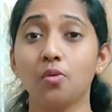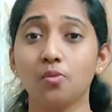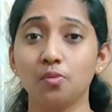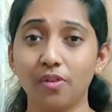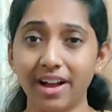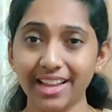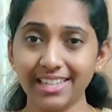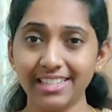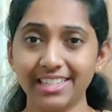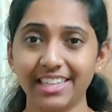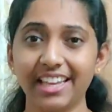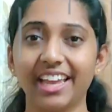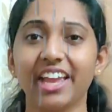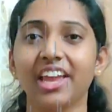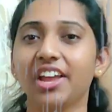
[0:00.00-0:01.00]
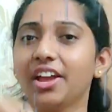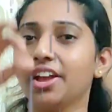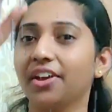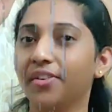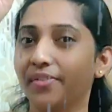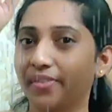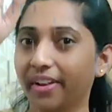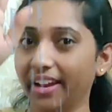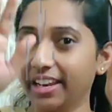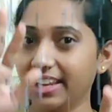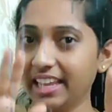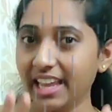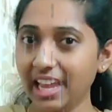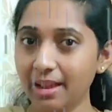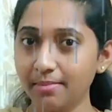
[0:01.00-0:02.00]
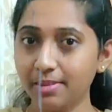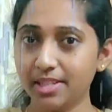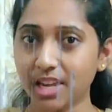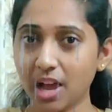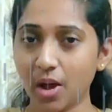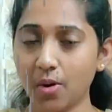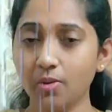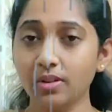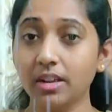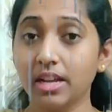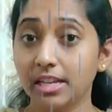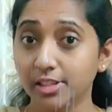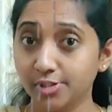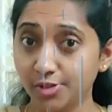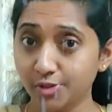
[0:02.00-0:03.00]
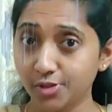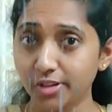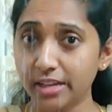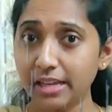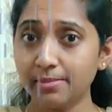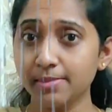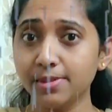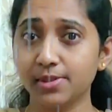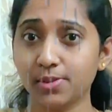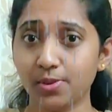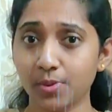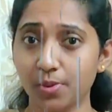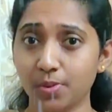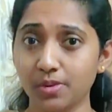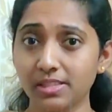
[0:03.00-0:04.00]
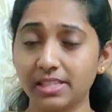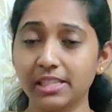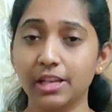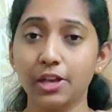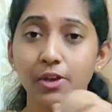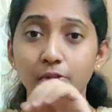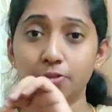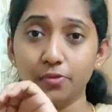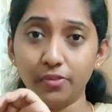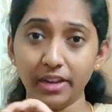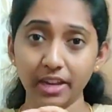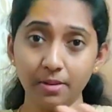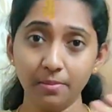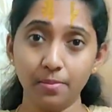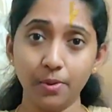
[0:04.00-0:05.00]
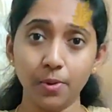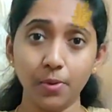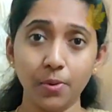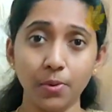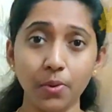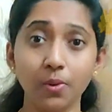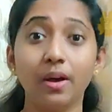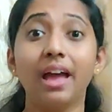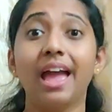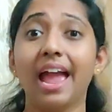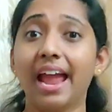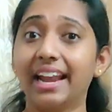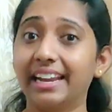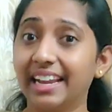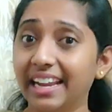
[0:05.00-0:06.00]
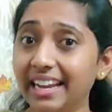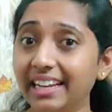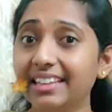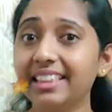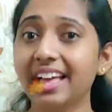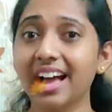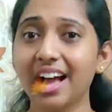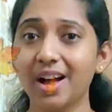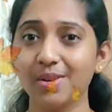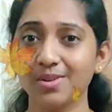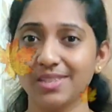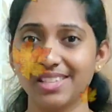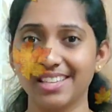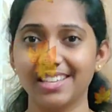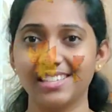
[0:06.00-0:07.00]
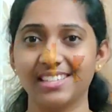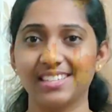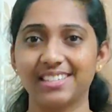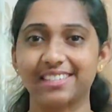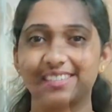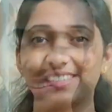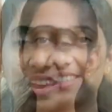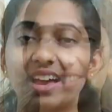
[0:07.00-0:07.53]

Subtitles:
one day rain came down, streams rose, wind blew and hit the houses.